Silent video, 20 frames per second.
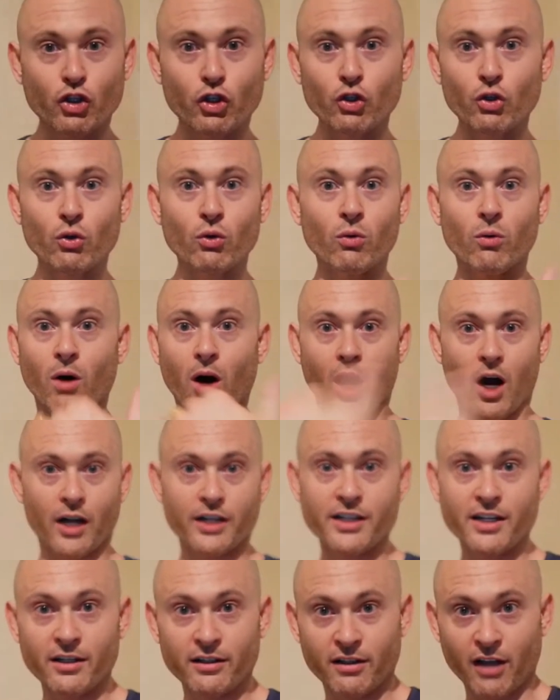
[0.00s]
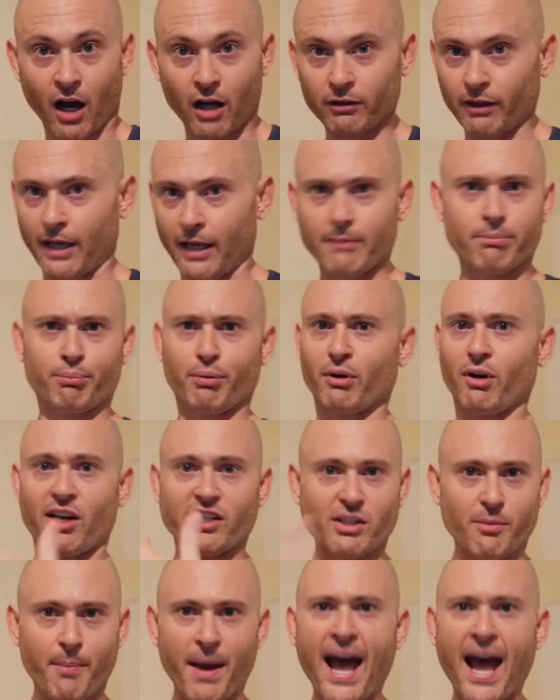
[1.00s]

to progress